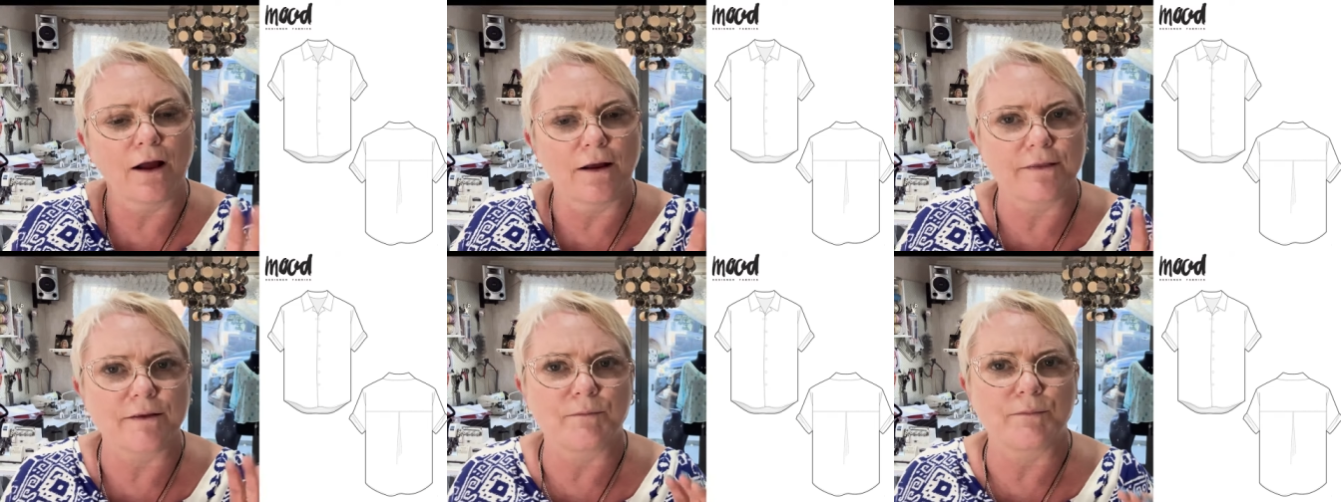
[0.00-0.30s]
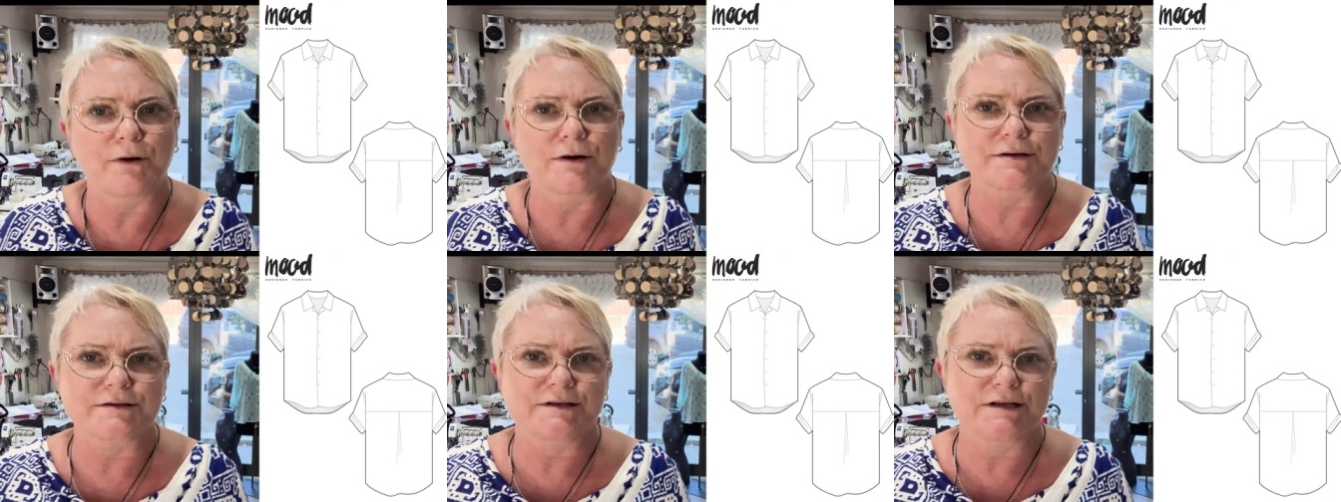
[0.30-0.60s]
the
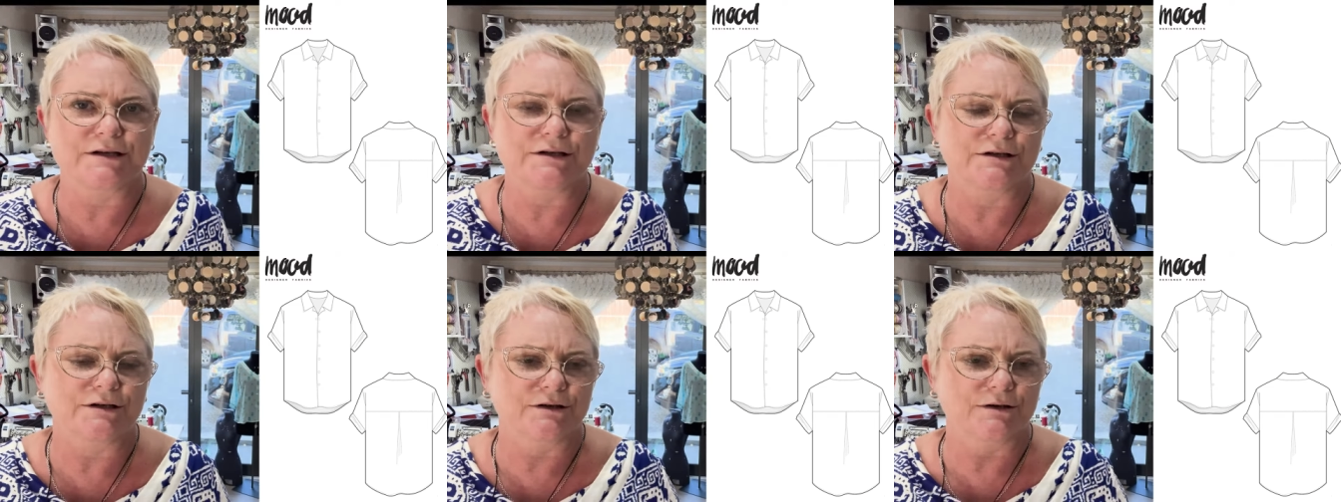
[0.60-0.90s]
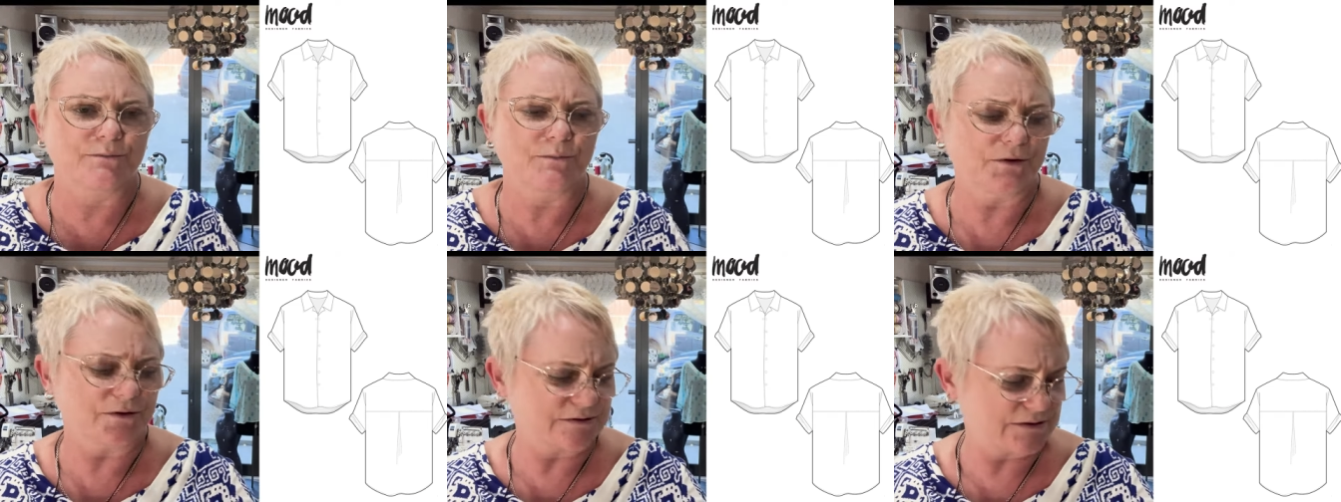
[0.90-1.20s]

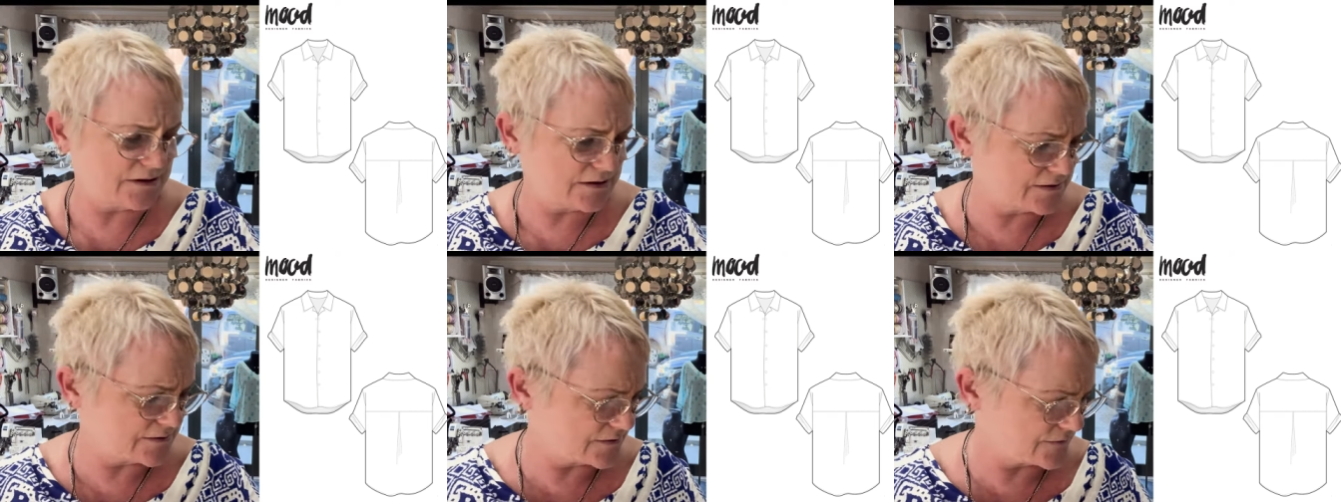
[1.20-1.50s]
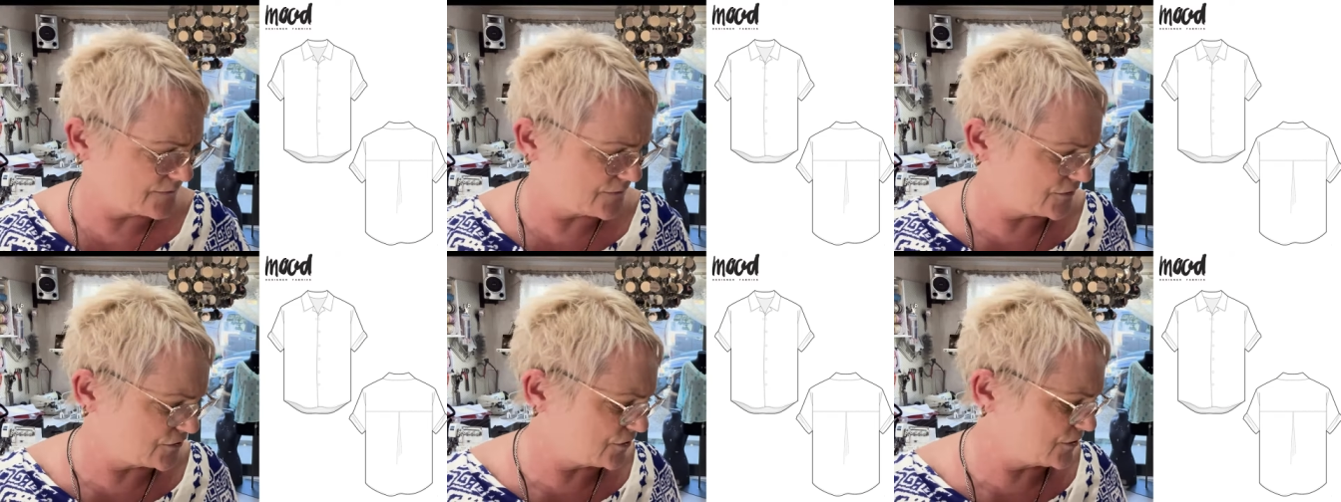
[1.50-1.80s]
boxiness
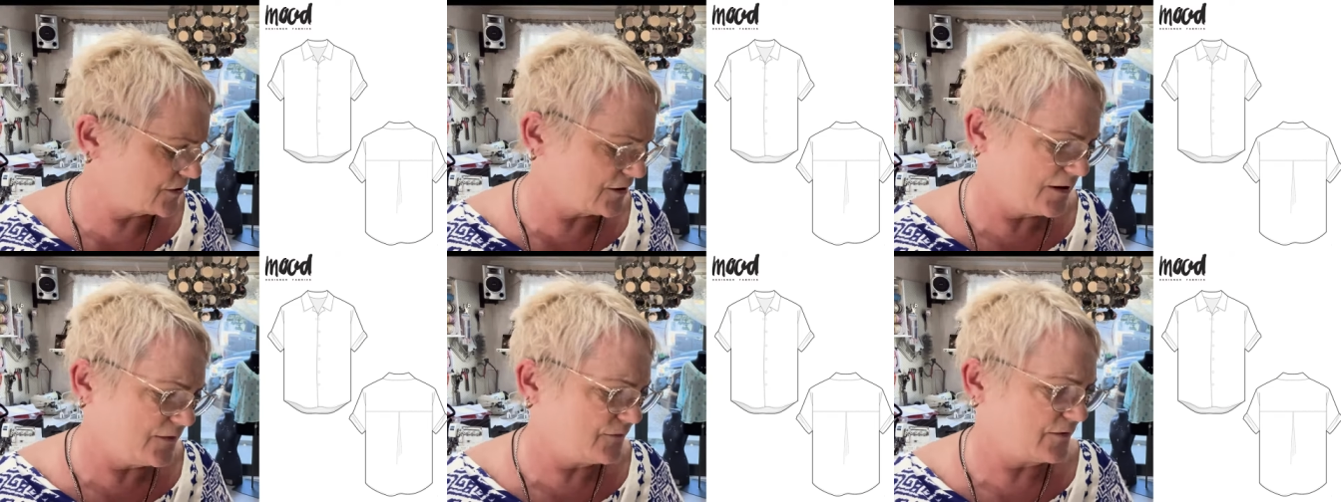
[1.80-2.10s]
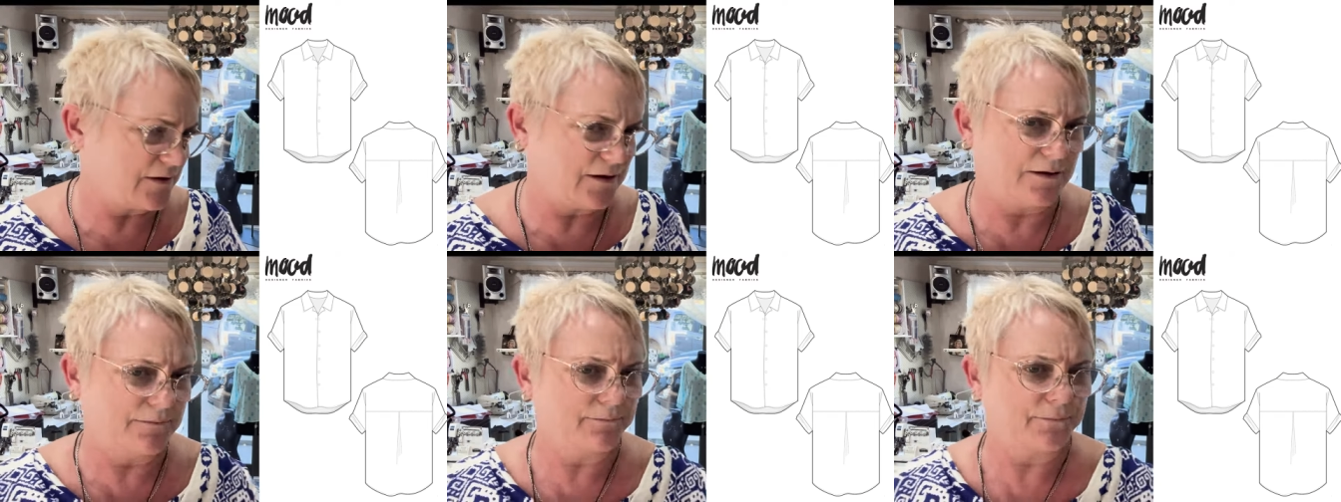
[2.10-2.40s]
of the shirt. Leave it
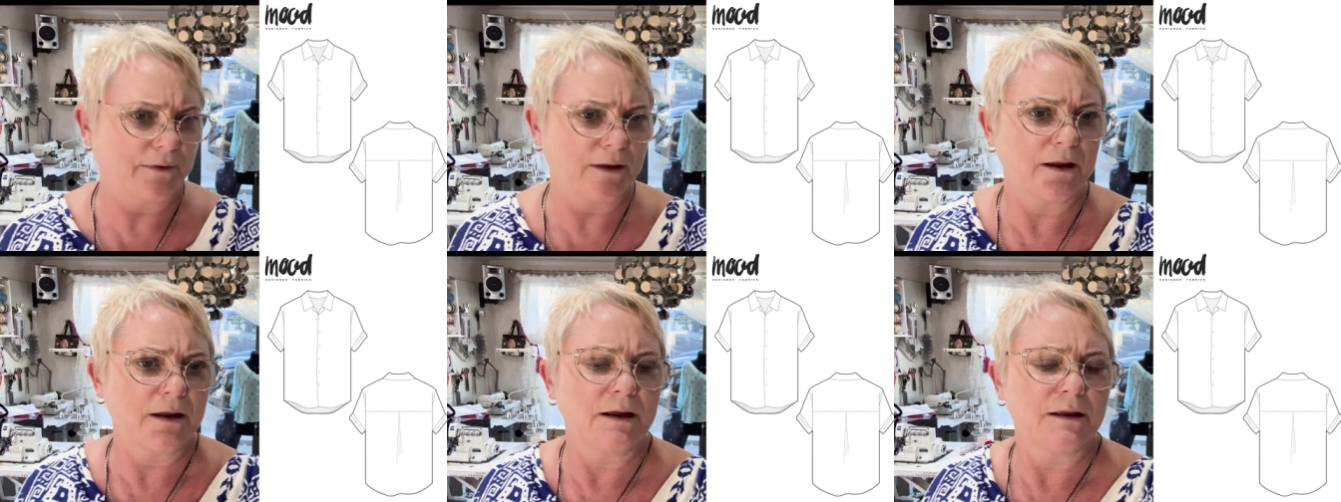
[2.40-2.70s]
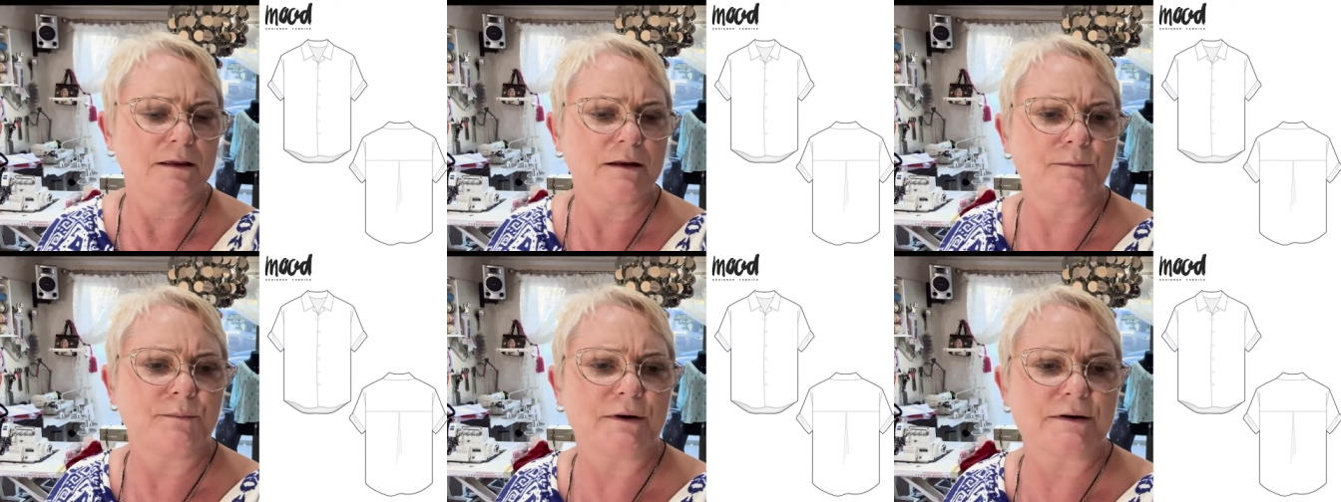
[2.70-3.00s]
there.
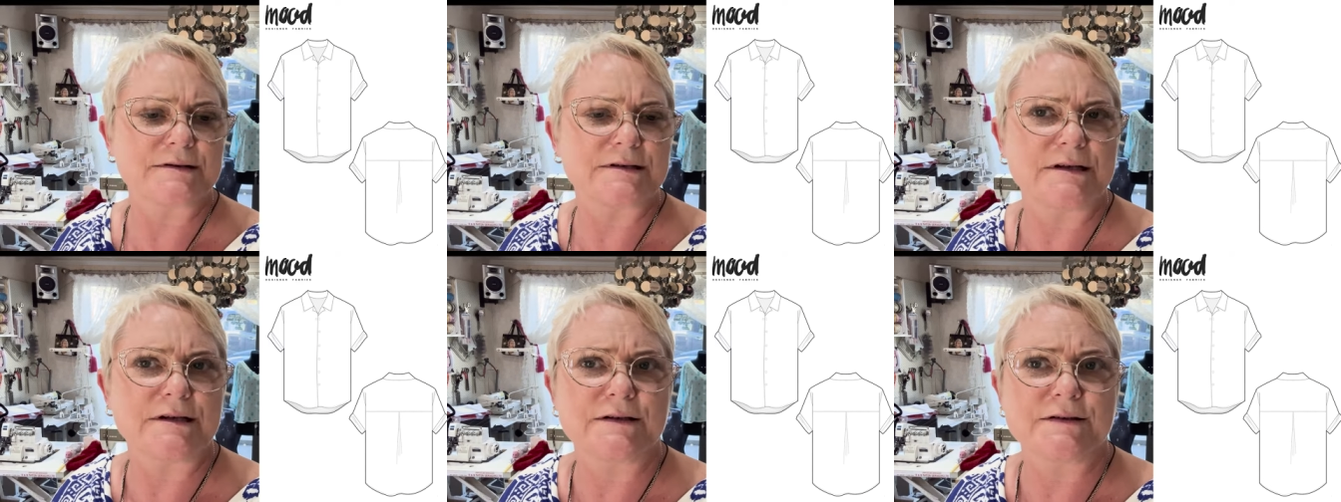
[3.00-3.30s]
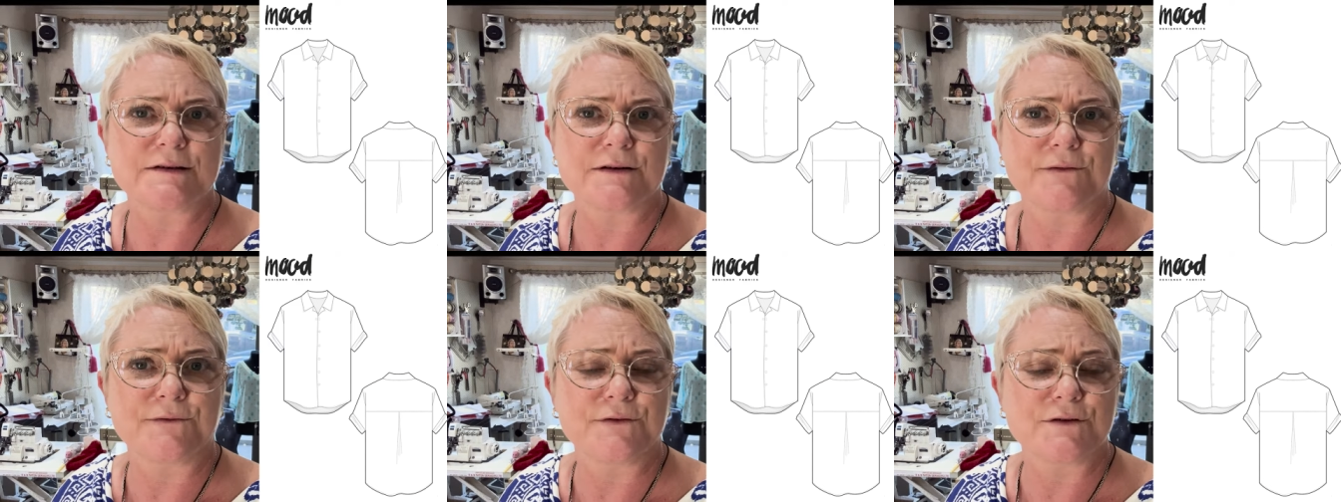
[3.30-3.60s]
The
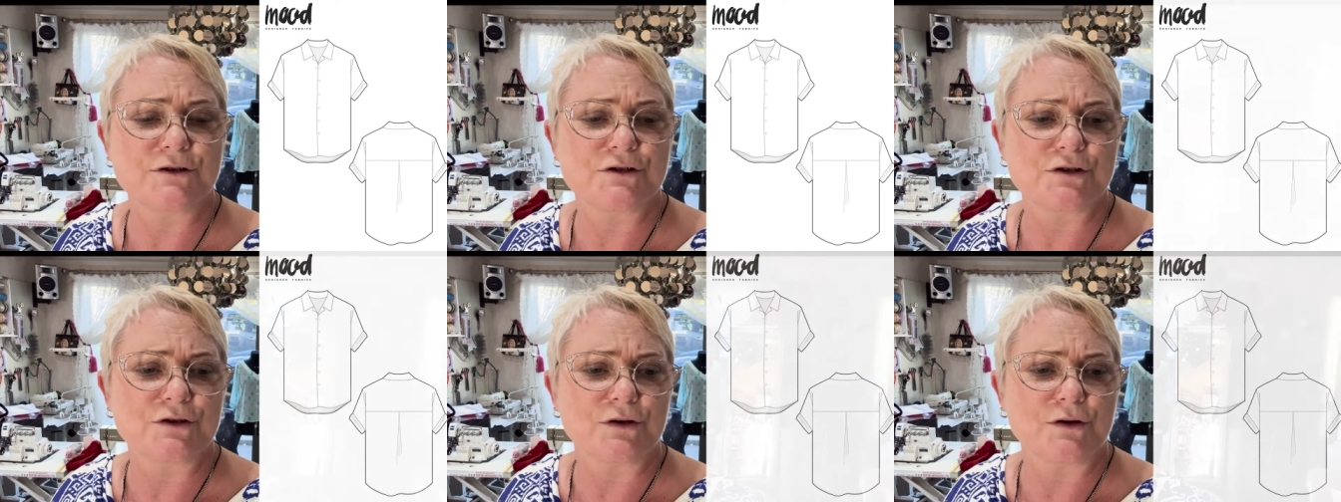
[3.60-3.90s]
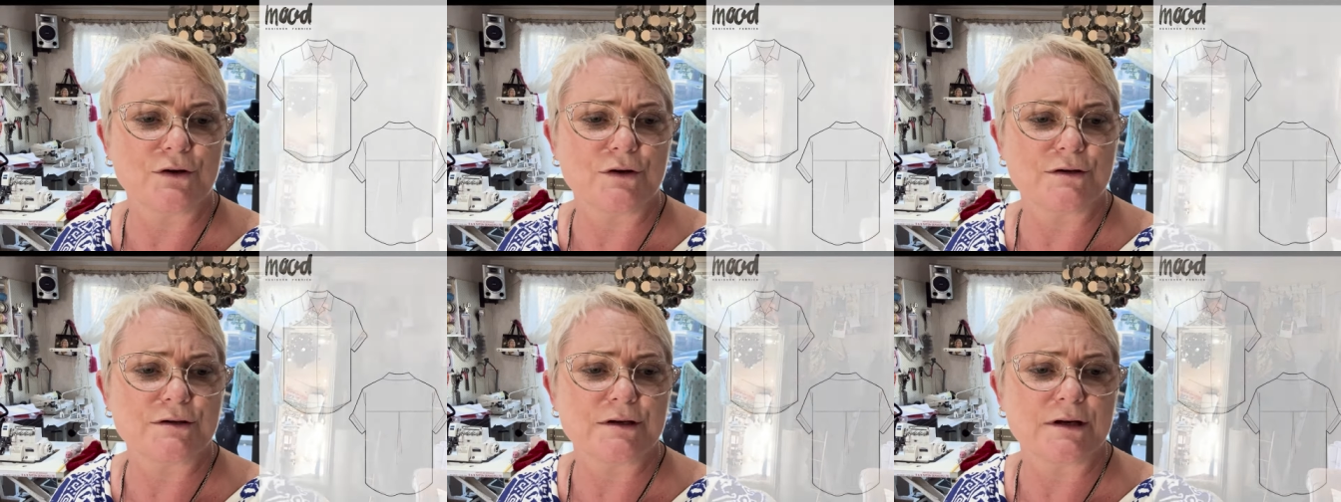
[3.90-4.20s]
boxiness of the
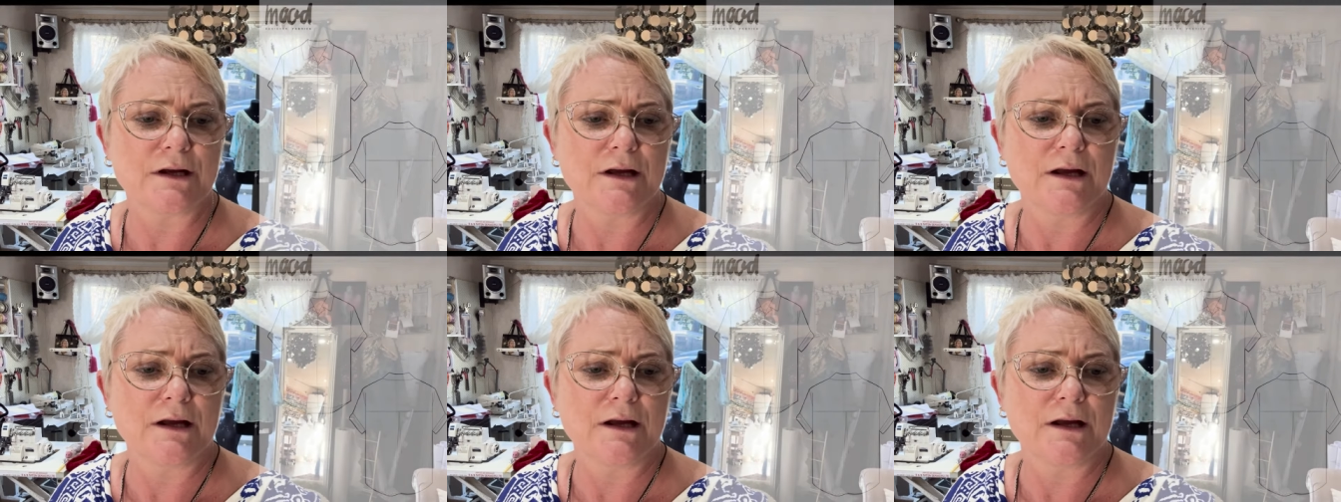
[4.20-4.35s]
shirt.